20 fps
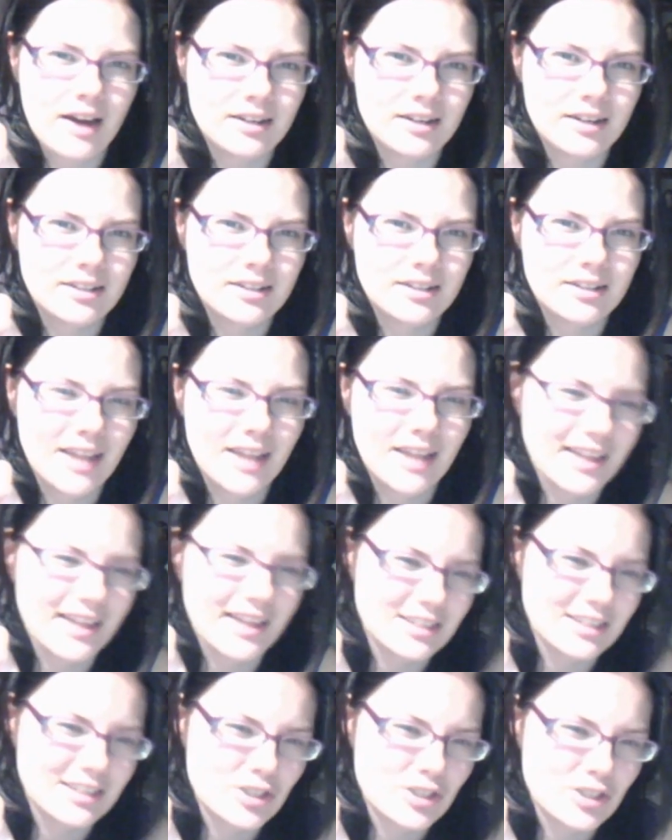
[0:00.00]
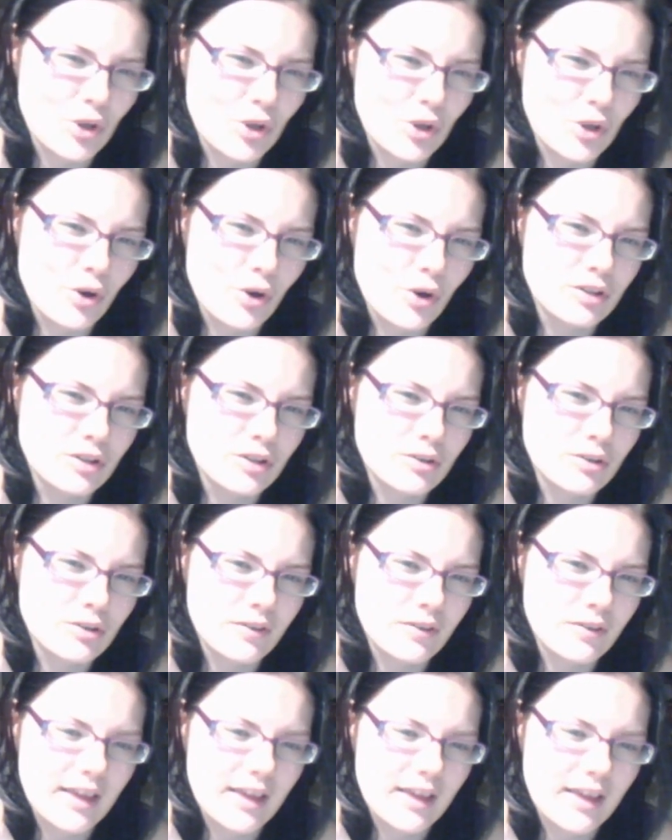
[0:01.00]
into like the stone sort of
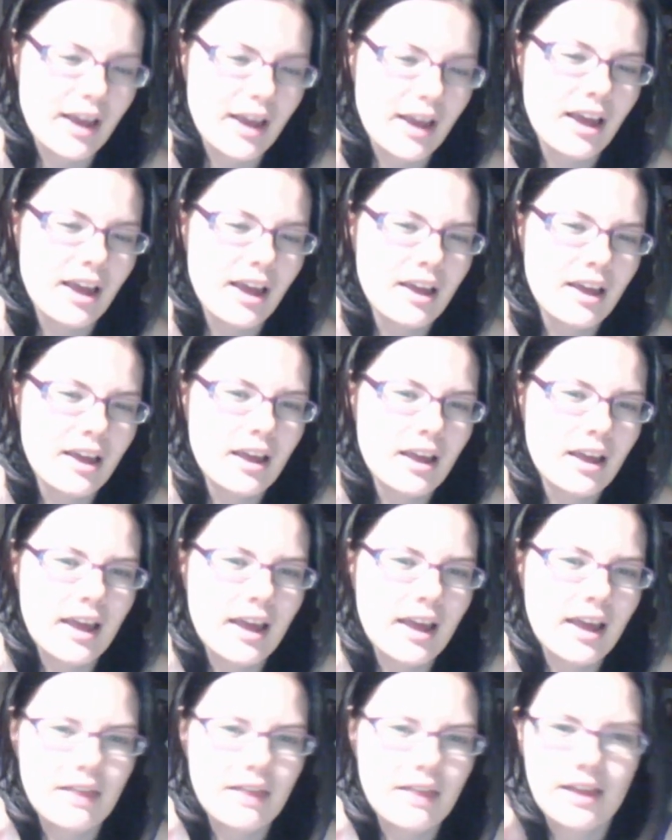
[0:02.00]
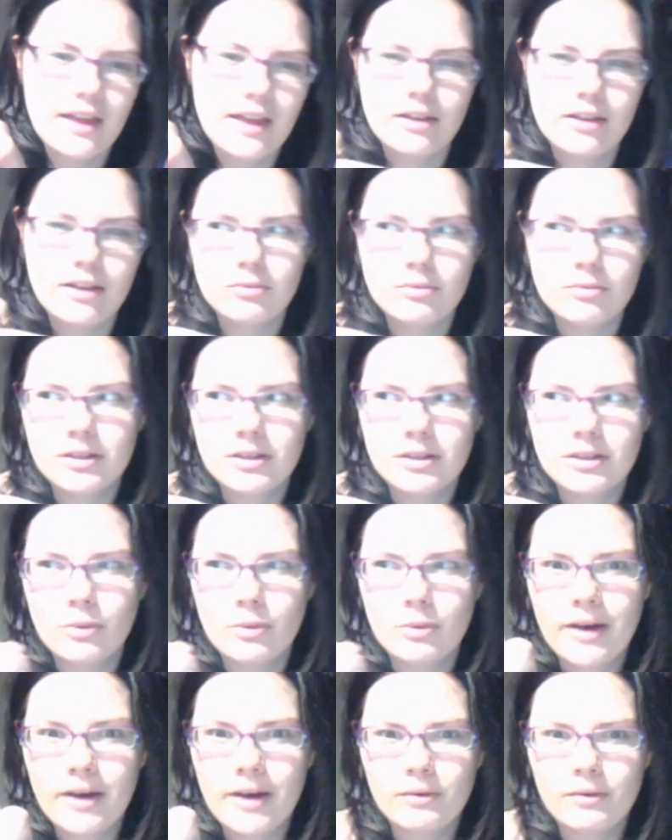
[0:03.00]
thing. And then with the
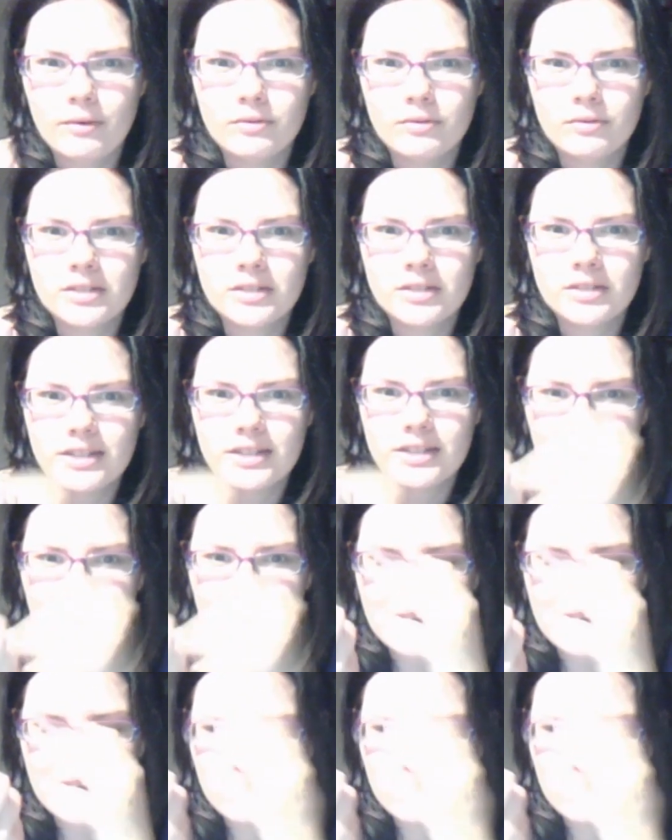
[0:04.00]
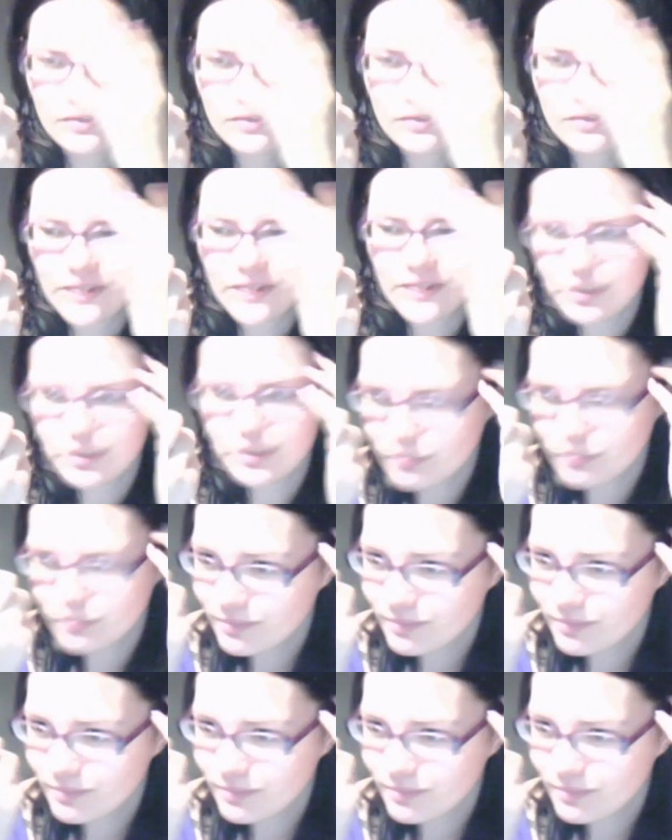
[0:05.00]
werewolves, it's a case of um,